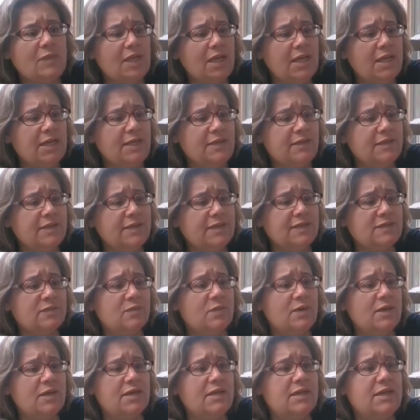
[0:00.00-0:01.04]
And this
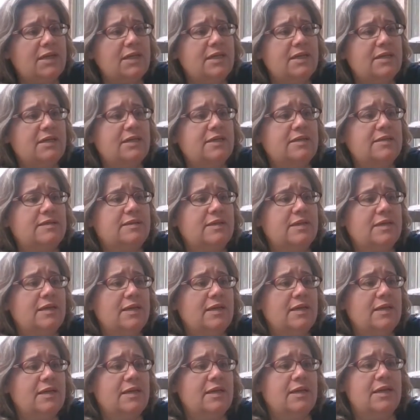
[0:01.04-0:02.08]
one is
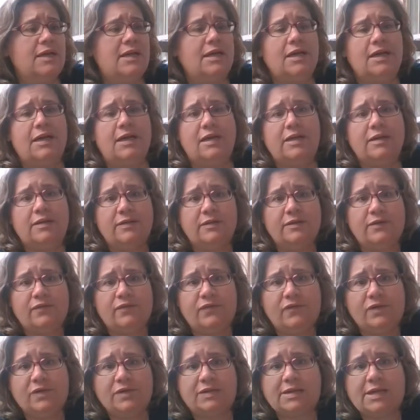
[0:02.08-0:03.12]
the
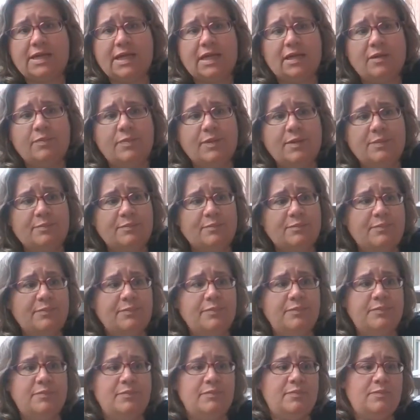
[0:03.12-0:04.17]
first album.
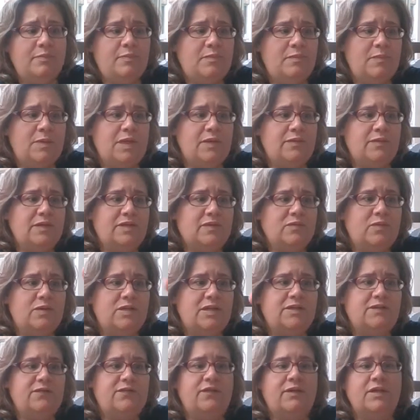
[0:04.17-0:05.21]
And this one
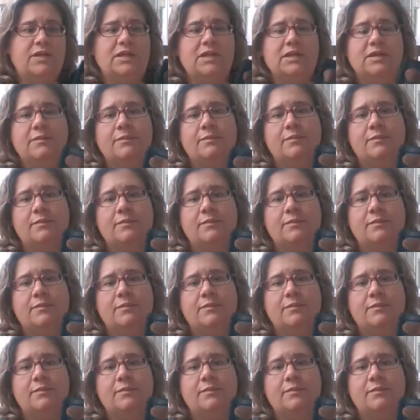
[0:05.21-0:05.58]
is full.